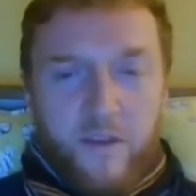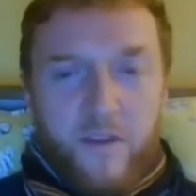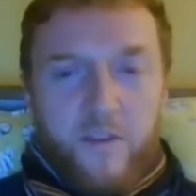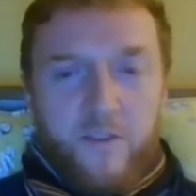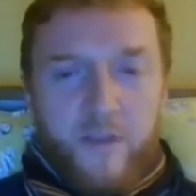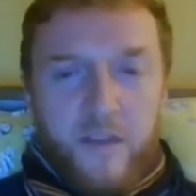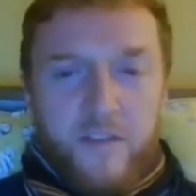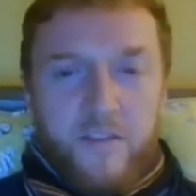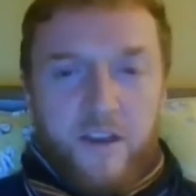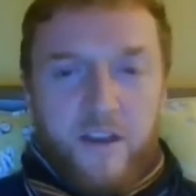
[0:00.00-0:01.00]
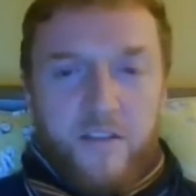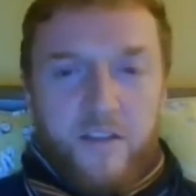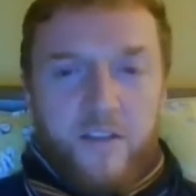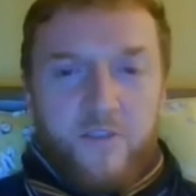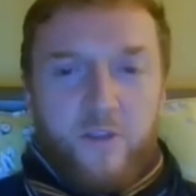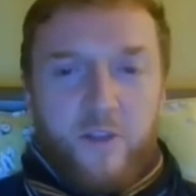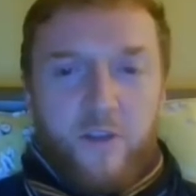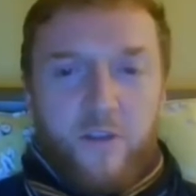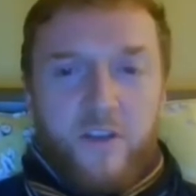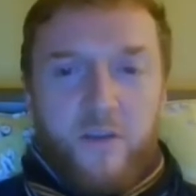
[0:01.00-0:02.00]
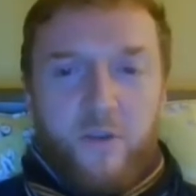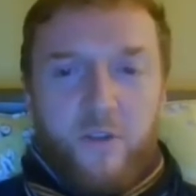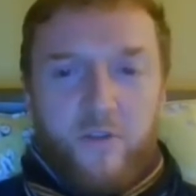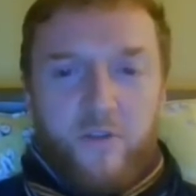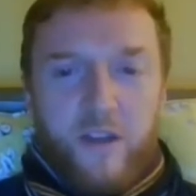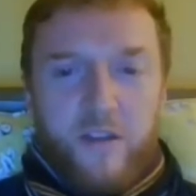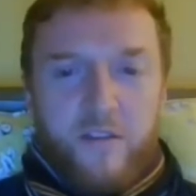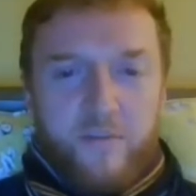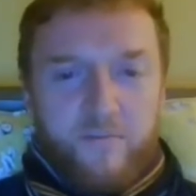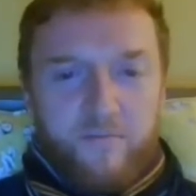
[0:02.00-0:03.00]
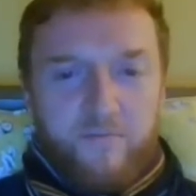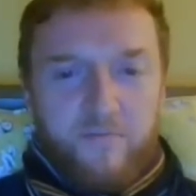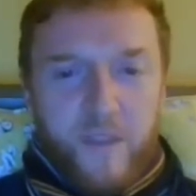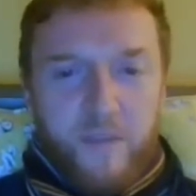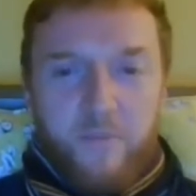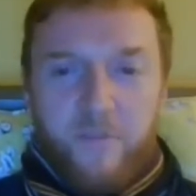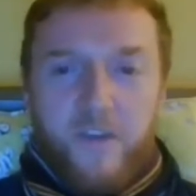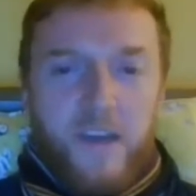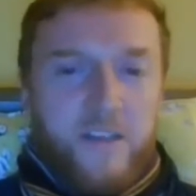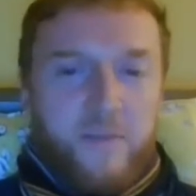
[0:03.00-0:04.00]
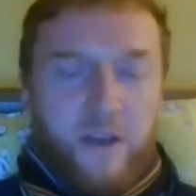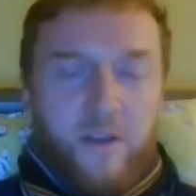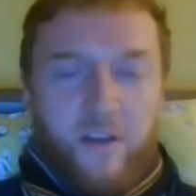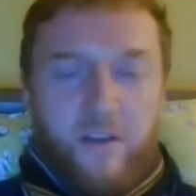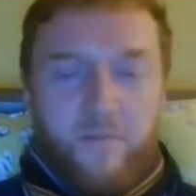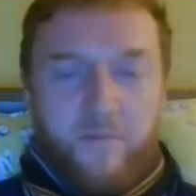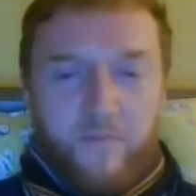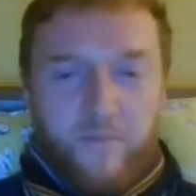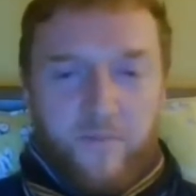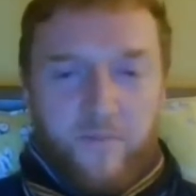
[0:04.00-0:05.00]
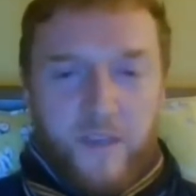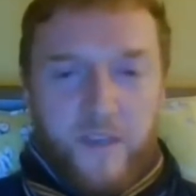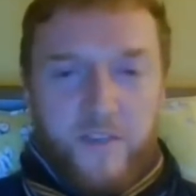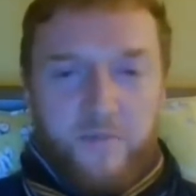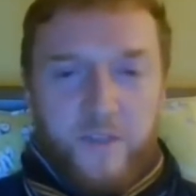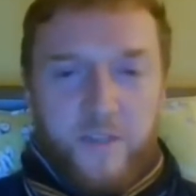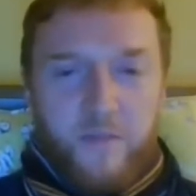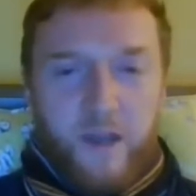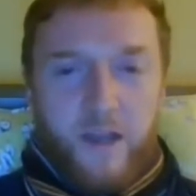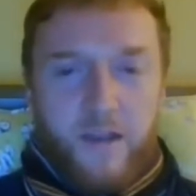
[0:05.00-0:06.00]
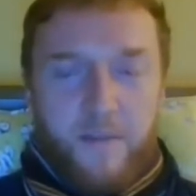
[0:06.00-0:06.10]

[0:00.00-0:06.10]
The director signs her to a long-term contract, but forgets about her. He is a busy man.